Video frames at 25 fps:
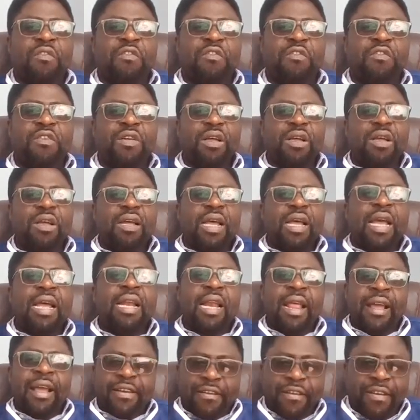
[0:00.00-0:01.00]
of
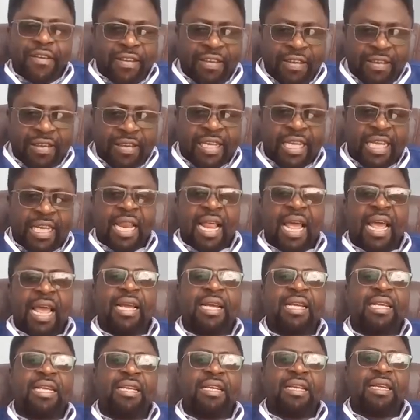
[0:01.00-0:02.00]
electricity,
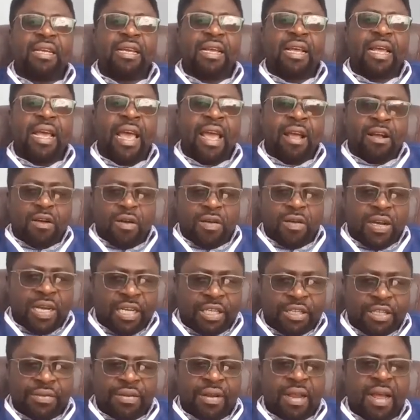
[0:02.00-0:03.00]
like air
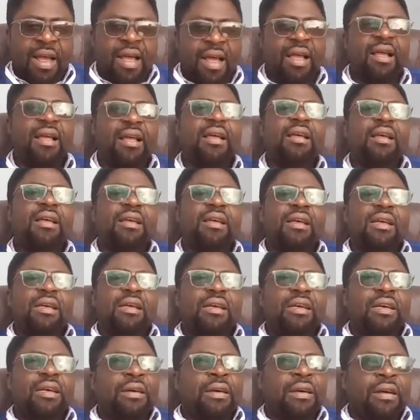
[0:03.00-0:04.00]
conditioner,
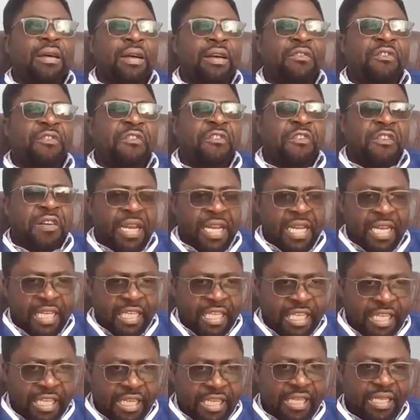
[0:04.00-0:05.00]
fridge.
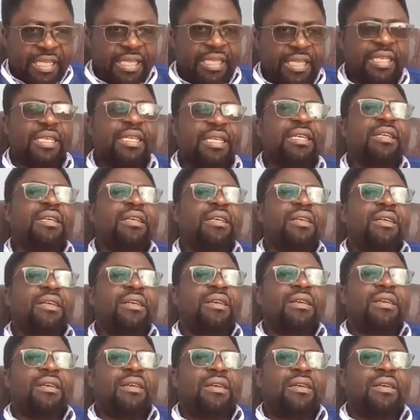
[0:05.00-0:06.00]
Yes, like
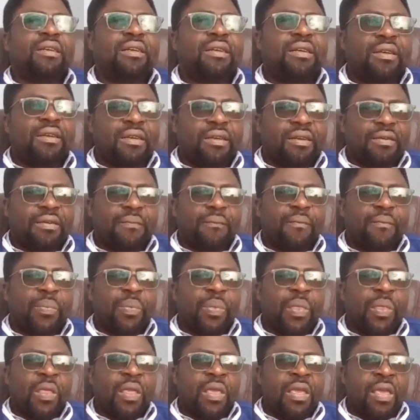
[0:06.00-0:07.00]
television.
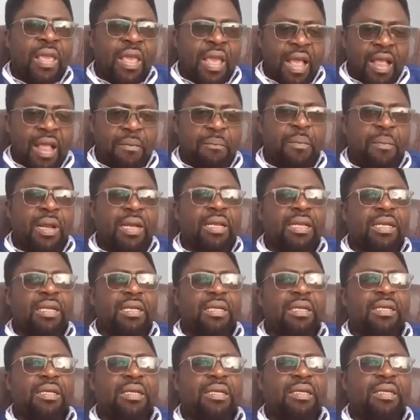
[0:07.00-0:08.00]
Like
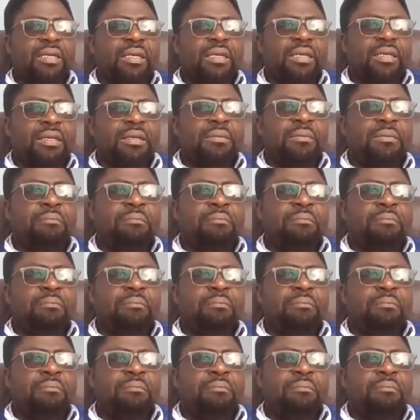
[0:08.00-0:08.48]
television.